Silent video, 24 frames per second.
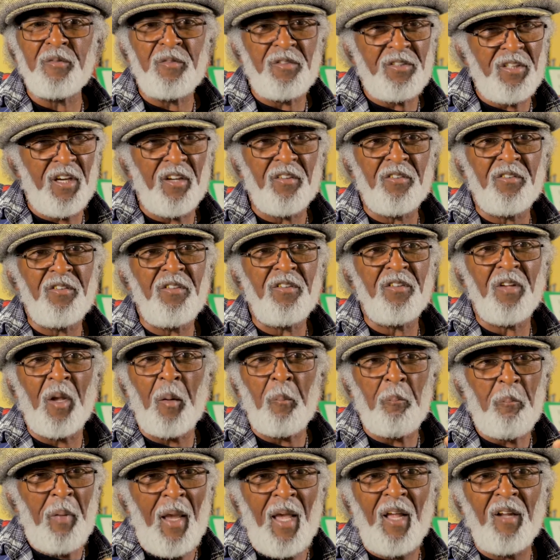justice are
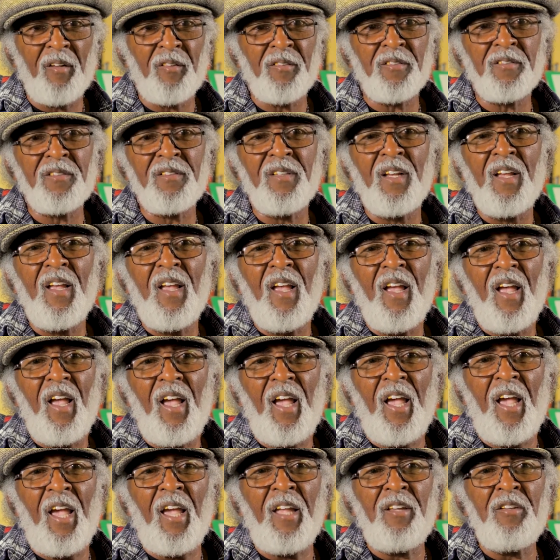balanced
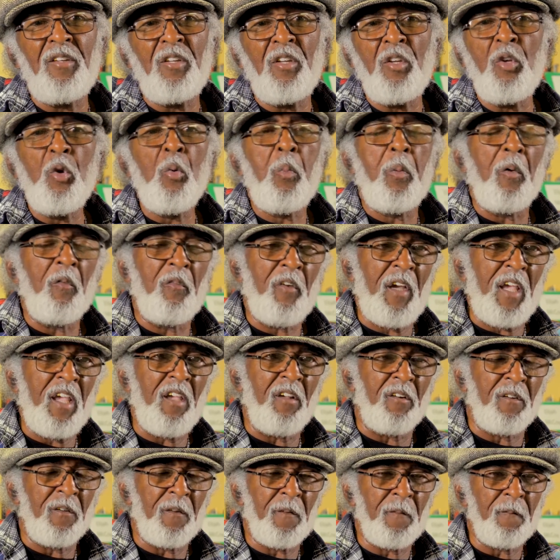and you
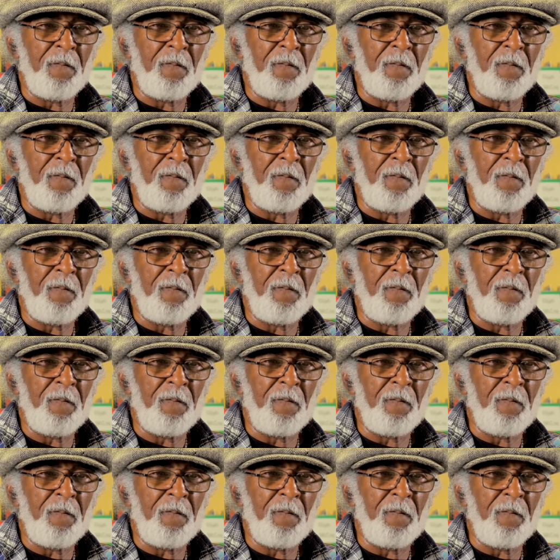prevail.